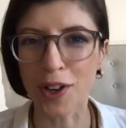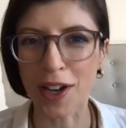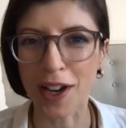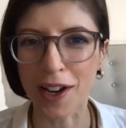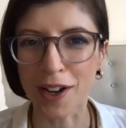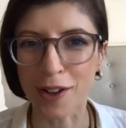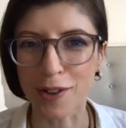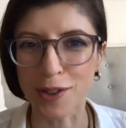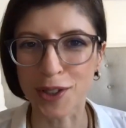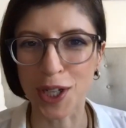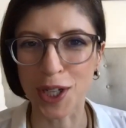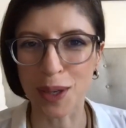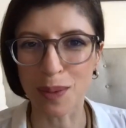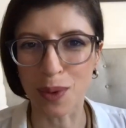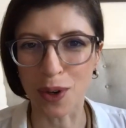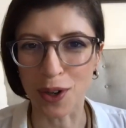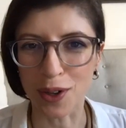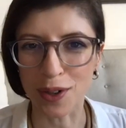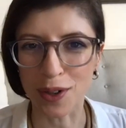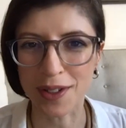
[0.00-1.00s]
echo
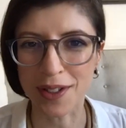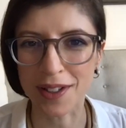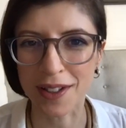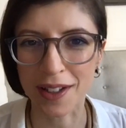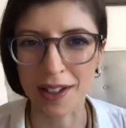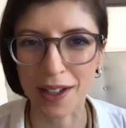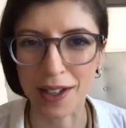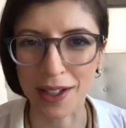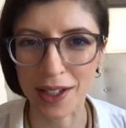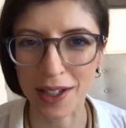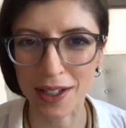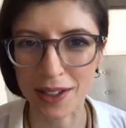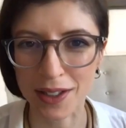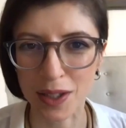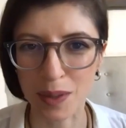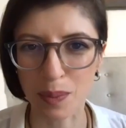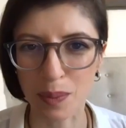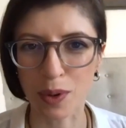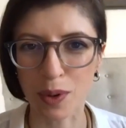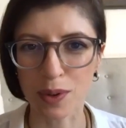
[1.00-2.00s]
chambers, I
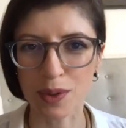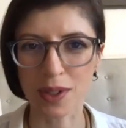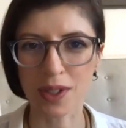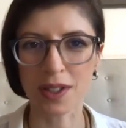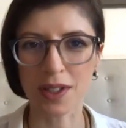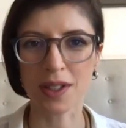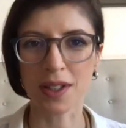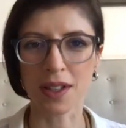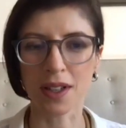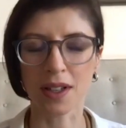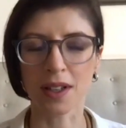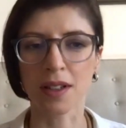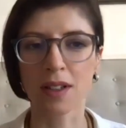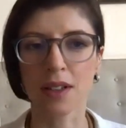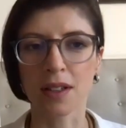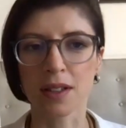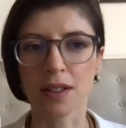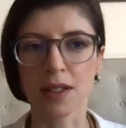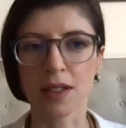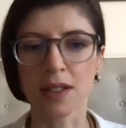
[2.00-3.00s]
suppose is the
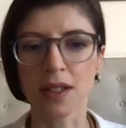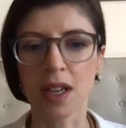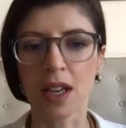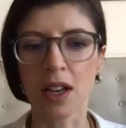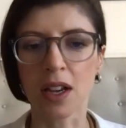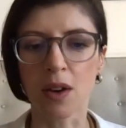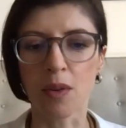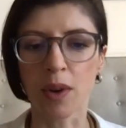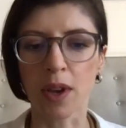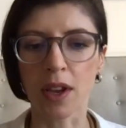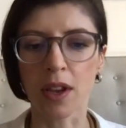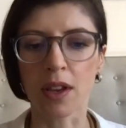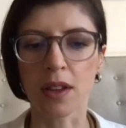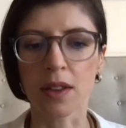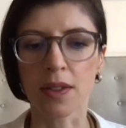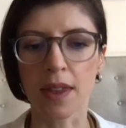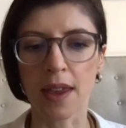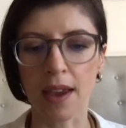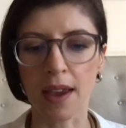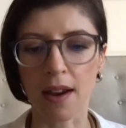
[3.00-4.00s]

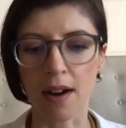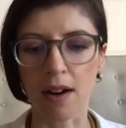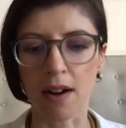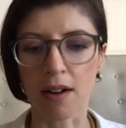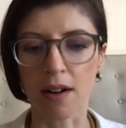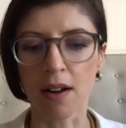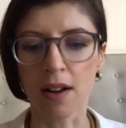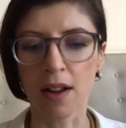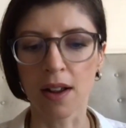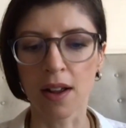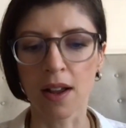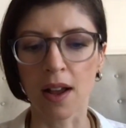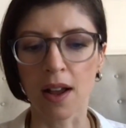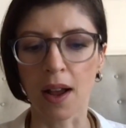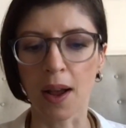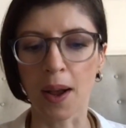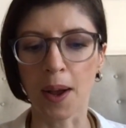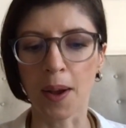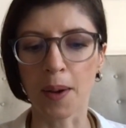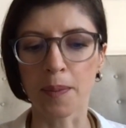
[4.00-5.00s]
takeaway there.
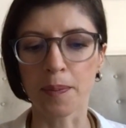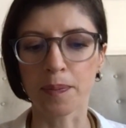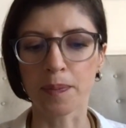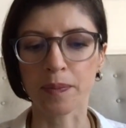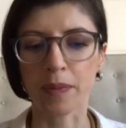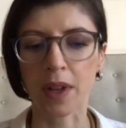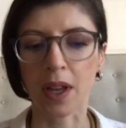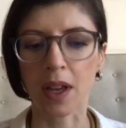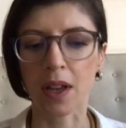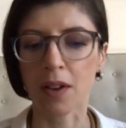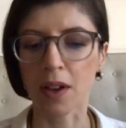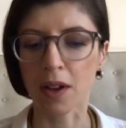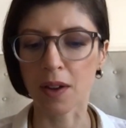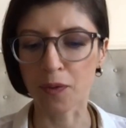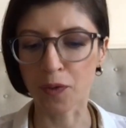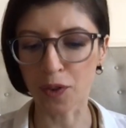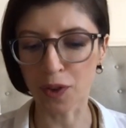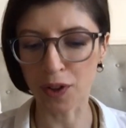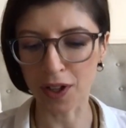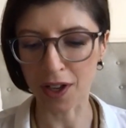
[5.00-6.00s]

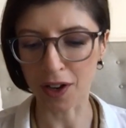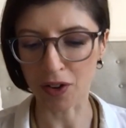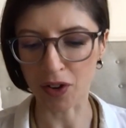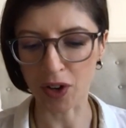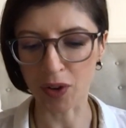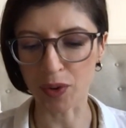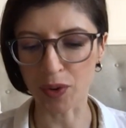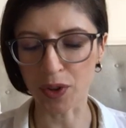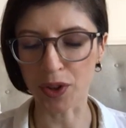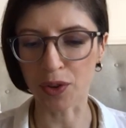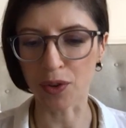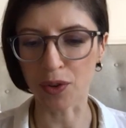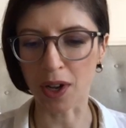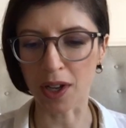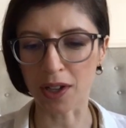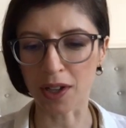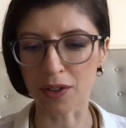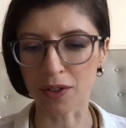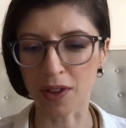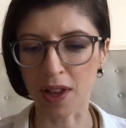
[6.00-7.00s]
Fully agree with you
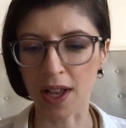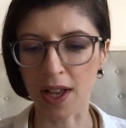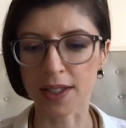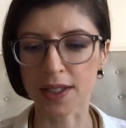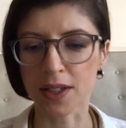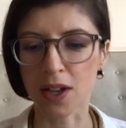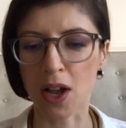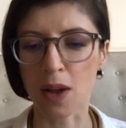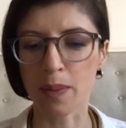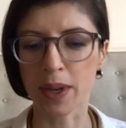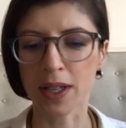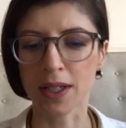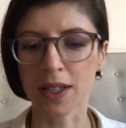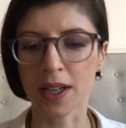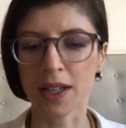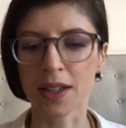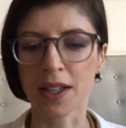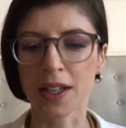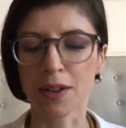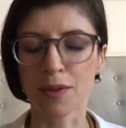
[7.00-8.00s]
on your last comment.
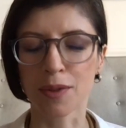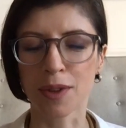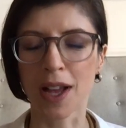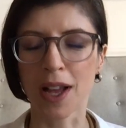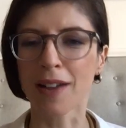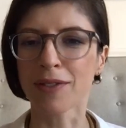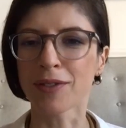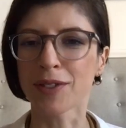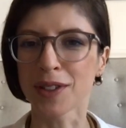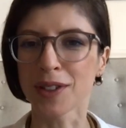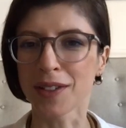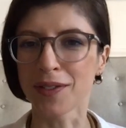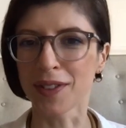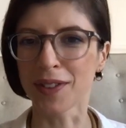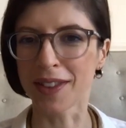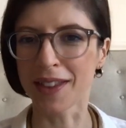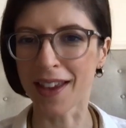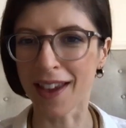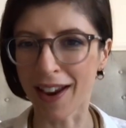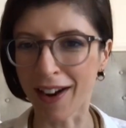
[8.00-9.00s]
I think we'll have to leave
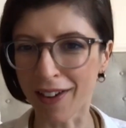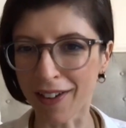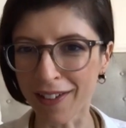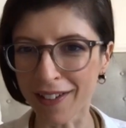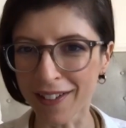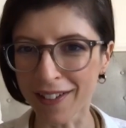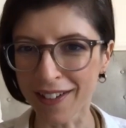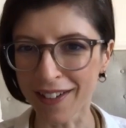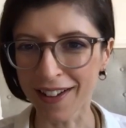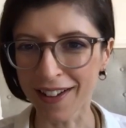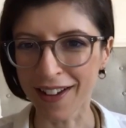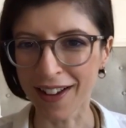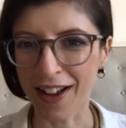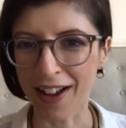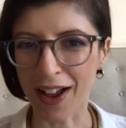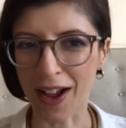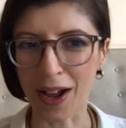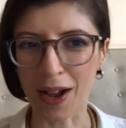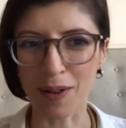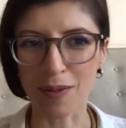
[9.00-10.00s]
it there.
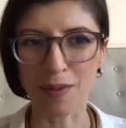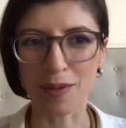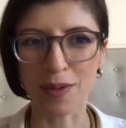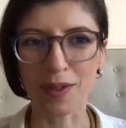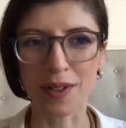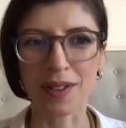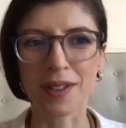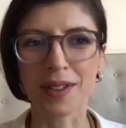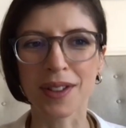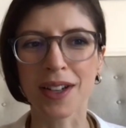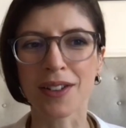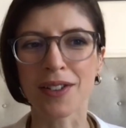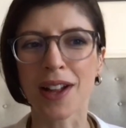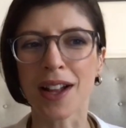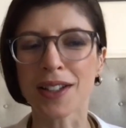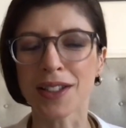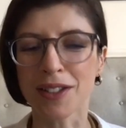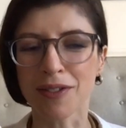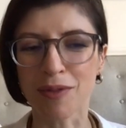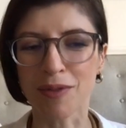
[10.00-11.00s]
There are
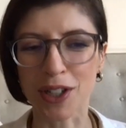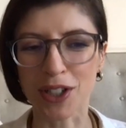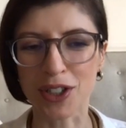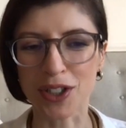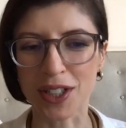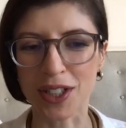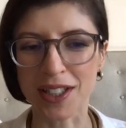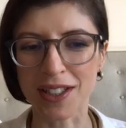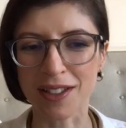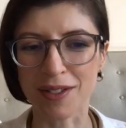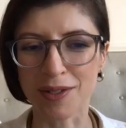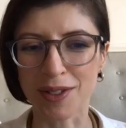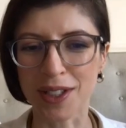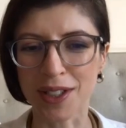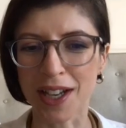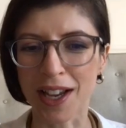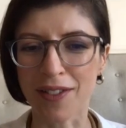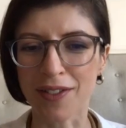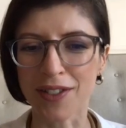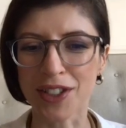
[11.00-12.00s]
lots of questions we
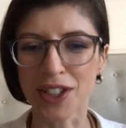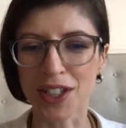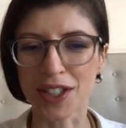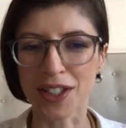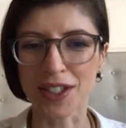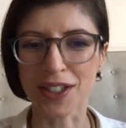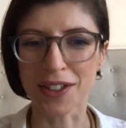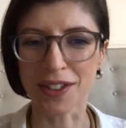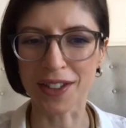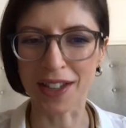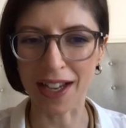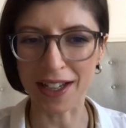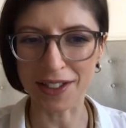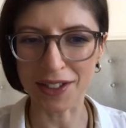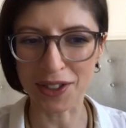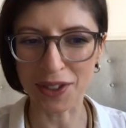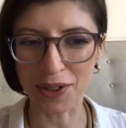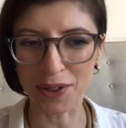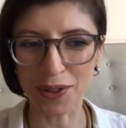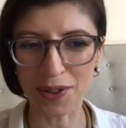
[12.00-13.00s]
didn't have a chance to get
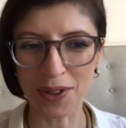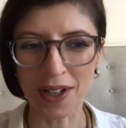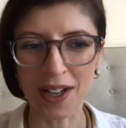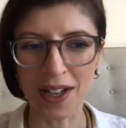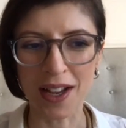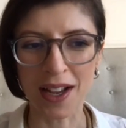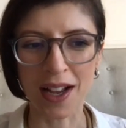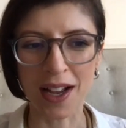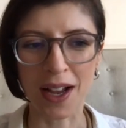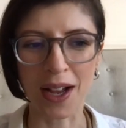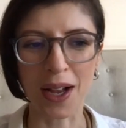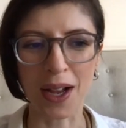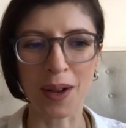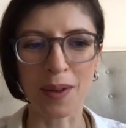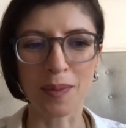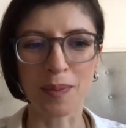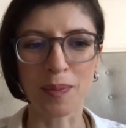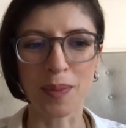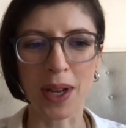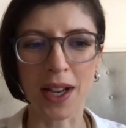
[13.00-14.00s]
to,
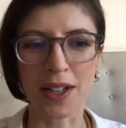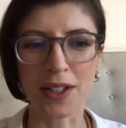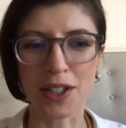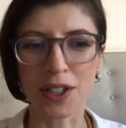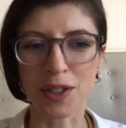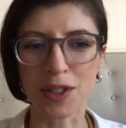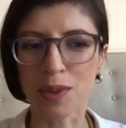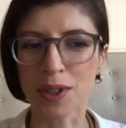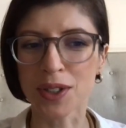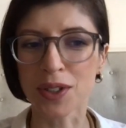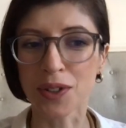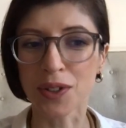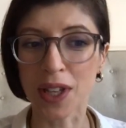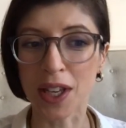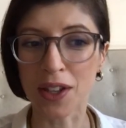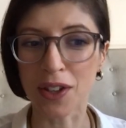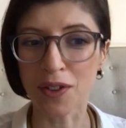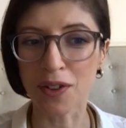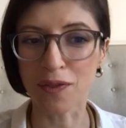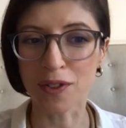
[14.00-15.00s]
but I just want to
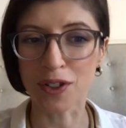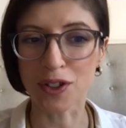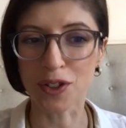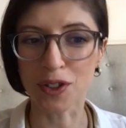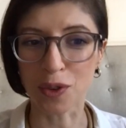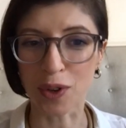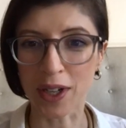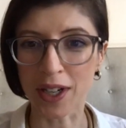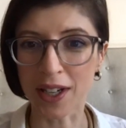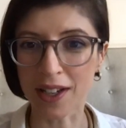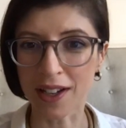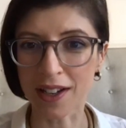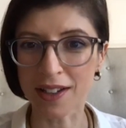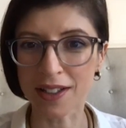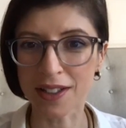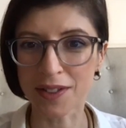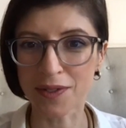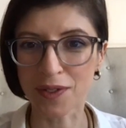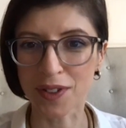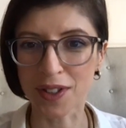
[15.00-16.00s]
thank you for joining
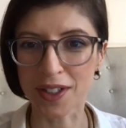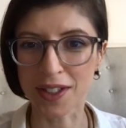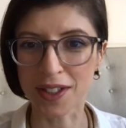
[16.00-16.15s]
us for this